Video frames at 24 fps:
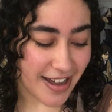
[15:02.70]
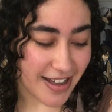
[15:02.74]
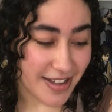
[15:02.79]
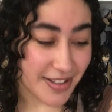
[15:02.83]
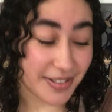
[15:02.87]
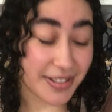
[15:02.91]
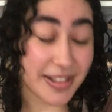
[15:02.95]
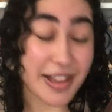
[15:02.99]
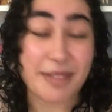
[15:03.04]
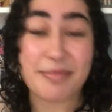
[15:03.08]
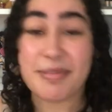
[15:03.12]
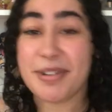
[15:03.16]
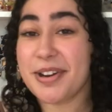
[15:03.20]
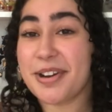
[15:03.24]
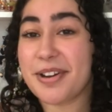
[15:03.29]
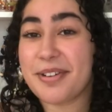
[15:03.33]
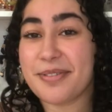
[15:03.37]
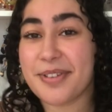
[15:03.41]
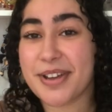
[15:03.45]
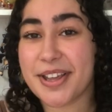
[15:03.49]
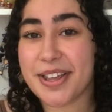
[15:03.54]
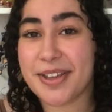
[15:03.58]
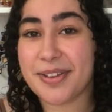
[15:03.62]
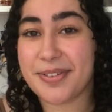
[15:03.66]
Let me know
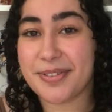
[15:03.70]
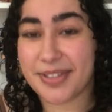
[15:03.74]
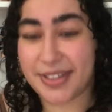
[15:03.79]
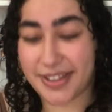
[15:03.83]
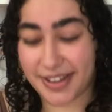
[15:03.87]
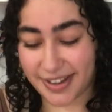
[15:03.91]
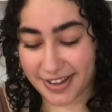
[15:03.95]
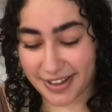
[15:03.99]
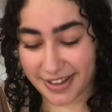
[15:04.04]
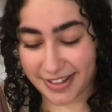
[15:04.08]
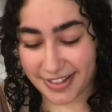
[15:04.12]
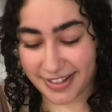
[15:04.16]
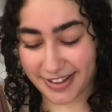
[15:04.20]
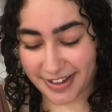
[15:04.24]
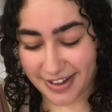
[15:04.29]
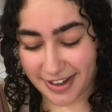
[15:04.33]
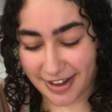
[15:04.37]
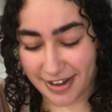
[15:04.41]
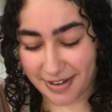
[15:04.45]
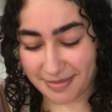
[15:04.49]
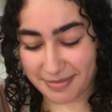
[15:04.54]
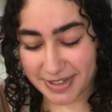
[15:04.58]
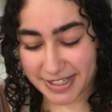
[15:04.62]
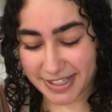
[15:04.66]
what you think in the
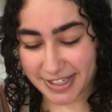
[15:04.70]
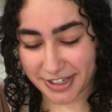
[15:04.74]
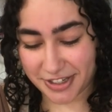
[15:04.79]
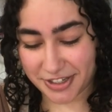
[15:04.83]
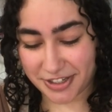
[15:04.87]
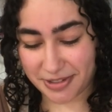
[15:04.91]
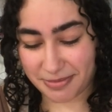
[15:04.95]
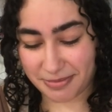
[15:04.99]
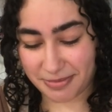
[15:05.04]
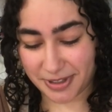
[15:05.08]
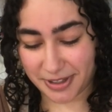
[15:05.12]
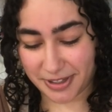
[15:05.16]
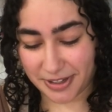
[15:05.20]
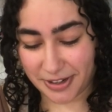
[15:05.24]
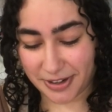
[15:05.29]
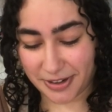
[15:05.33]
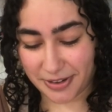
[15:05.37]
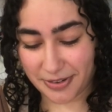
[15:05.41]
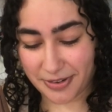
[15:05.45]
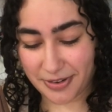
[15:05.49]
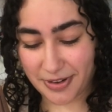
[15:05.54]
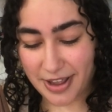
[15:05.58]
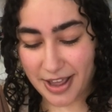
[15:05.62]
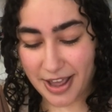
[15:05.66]
comment section
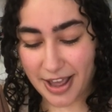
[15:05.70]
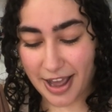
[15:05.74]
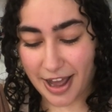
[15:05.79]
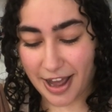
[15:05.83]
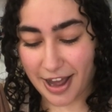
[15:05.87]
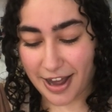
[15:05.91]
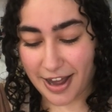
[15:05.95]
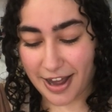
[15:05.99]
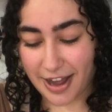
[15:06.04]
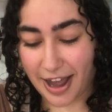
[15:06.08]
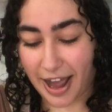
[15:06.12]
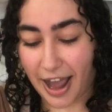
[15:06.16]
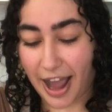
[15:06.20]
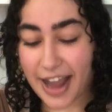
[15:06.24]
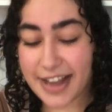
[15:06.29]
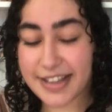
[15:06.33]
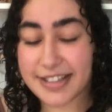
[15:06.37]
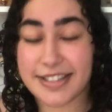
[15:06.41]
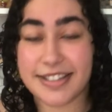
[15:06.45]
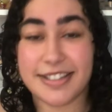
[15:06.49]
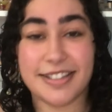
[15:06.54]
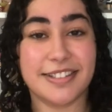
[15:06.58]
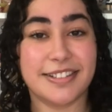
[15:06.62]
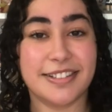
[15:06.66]
below. I
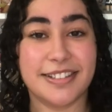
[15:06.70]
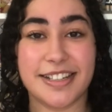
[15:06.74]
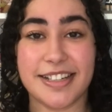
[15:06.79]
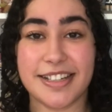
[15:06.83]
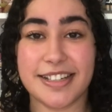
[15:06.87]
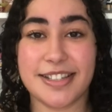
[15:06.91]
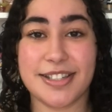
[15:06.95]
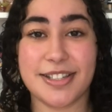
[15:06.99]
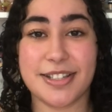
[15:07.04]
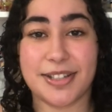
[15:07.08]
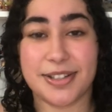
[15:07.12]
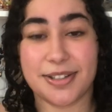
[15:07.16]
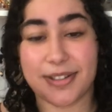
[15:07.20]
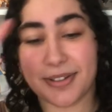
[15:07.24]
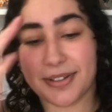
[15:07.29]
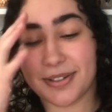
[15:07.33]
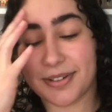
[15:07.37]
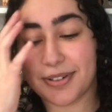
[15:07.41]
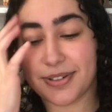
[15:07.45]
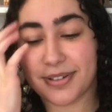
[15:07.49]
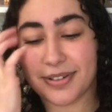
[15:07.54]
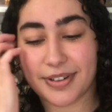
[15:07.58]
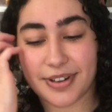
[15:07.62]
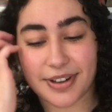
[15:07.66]
still need
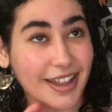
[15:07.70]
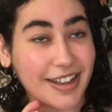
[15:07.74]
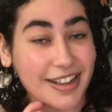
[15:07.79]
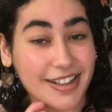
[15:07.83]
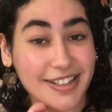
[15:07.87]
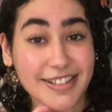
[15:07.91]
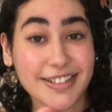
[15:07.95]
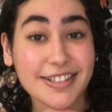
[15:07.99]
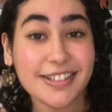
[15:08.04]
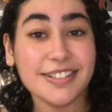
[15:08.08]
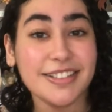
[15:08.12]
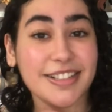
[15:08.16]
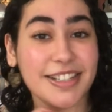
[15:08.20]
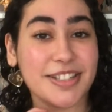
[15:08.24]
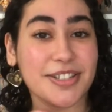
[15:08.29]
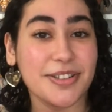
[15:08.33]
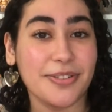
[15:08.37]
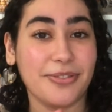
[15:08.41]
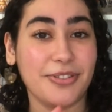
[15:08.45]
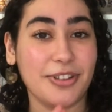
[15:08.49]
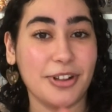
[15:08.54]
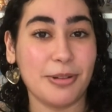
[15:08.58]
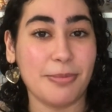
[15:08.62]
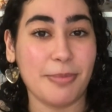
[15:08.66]
to
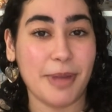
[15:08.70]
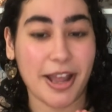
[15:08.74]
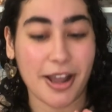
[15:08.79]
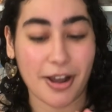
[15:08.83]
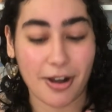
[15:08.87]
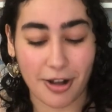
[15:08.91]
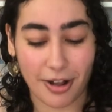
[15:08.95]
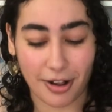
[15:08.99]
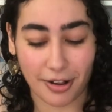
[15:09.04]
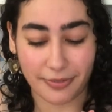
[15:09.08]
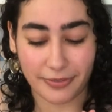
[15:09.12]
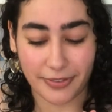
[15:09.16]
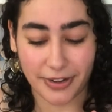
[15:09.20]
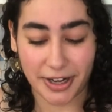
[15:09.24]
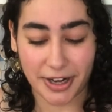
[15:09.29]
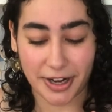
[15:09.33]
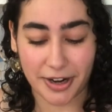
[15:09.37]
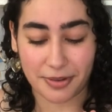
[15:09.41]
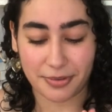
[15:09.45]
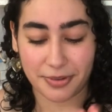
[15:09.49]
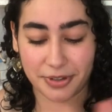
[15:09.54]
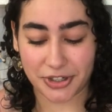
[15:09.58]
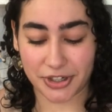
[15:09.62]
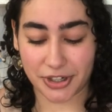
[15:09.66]
film a haul
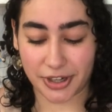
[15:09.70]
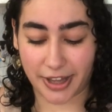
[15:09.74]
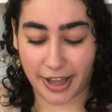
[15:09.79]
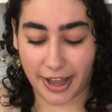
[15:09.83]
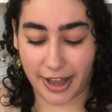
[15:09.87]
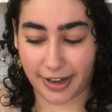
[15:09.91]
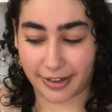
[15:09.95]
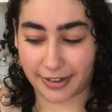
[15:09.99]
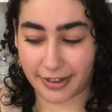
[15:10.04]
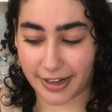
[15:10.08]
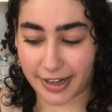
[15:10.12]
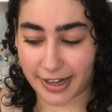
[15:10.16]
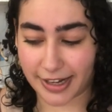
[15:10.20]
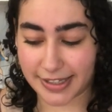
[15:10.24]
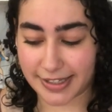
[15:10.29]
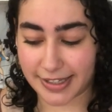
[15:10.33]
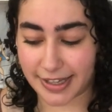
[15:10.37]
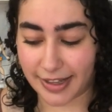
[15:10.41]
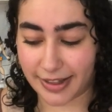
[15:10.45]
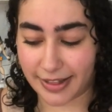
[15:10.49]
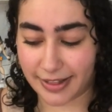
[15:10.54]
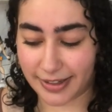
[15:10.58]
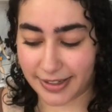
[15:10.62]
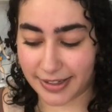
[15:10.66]
video, which again, like I
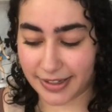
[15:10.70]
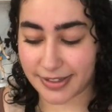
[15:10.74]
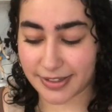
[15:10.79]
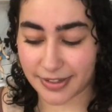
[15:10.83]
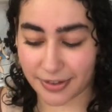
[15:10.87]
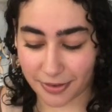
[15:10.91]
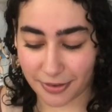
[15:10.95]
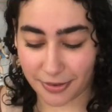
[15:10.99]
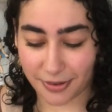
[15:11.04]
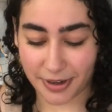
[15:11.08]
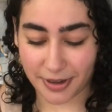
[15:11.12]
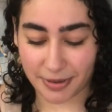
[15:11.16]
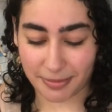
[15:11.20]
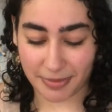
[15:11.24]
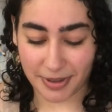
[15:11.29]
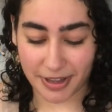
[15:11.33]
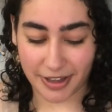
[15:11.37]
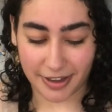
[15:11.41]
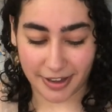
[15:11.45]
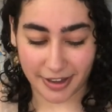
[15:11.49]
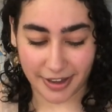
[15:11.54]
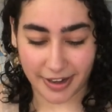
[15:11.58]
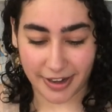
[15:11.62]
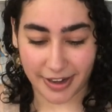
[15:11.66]
said, these are going to
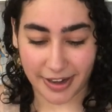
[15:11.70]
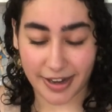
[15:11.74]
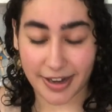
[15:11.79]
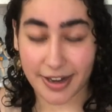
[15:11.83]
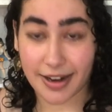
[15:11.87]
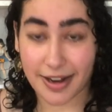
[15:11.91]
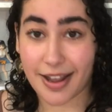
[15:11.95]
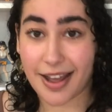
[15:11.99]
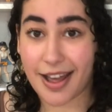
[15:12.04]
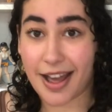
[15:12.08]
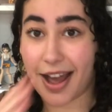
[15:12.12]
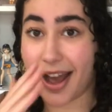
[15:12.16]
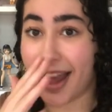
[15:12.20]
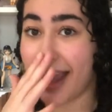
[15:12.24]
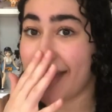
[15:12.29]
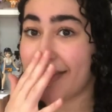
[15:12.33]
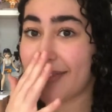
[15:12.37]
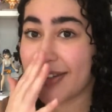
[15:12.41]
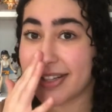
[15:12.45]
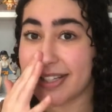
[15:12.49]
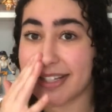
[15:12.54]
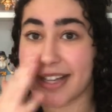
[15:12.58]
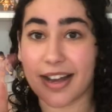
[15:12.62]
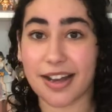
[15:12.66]
be in it. I have
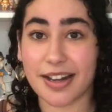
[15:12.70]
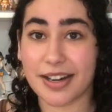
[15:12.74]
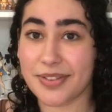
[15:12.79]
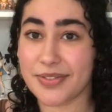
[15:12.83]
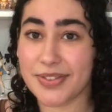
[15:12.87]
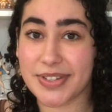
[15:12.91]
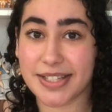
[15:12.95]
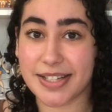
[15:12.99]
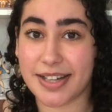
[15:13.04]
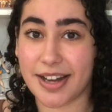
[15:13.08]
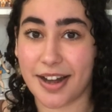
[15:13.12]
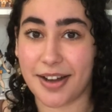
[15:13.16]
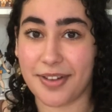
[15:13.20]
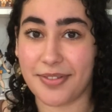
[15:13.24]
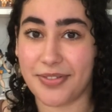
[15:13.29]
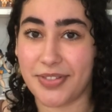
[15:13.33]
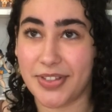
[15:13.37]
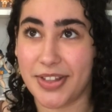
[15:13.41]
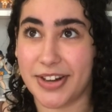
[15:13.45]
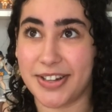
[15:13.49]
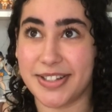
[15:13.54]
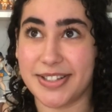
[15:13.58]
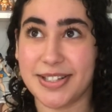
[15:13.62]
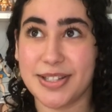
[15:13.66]
a ton of stuff
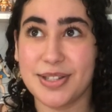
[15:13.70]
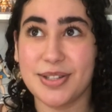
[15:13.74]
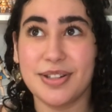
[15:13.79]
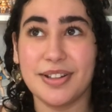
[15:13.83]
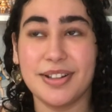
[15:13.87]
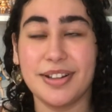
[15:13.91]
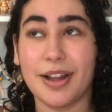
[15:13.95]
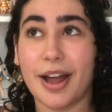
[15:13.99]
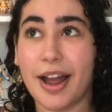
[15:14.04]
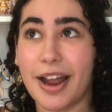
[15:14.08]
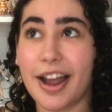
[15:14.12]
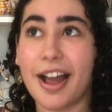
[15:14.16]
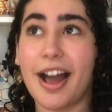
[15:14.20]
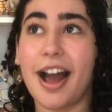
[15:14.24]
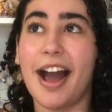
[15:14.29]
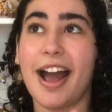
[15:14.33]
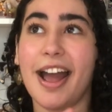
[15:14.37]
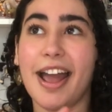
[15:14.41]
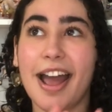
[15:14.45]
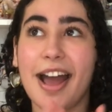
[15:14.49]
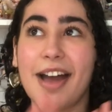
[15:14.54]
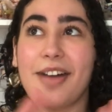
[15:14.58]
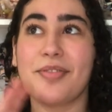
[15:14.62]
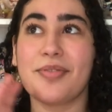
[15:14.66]
that's like,
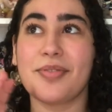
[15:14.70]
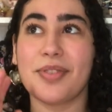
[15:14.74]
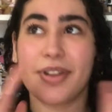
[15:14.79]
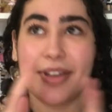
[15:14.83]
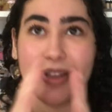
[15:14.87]
I have